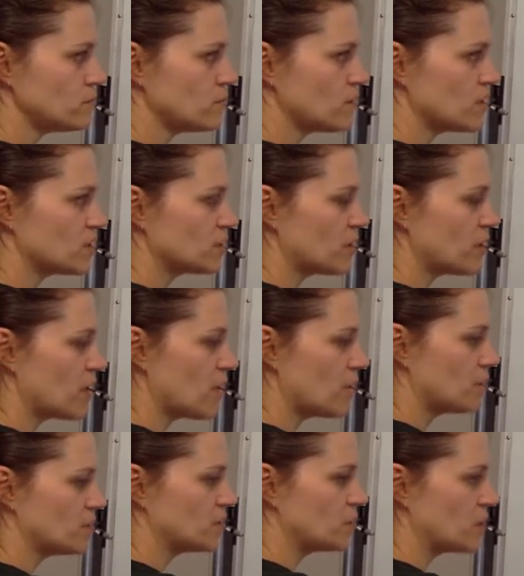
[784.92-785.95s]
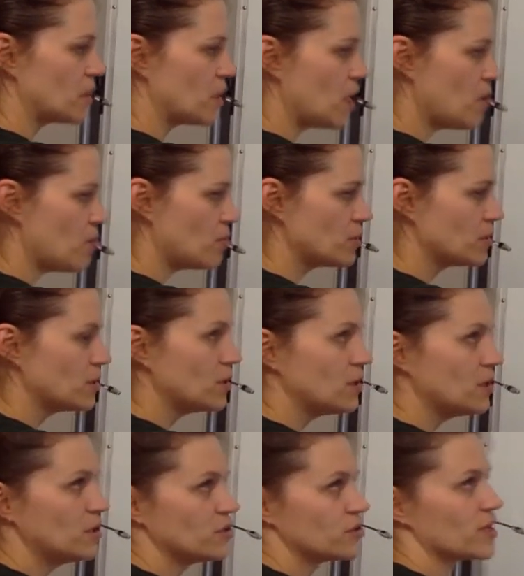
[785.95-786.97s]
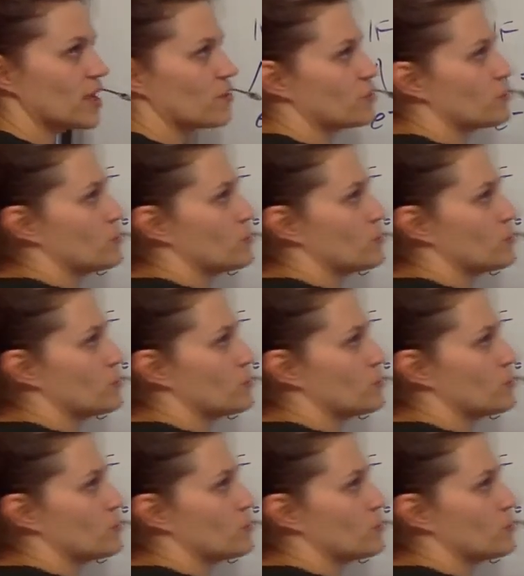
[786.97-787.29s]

spin up, so that would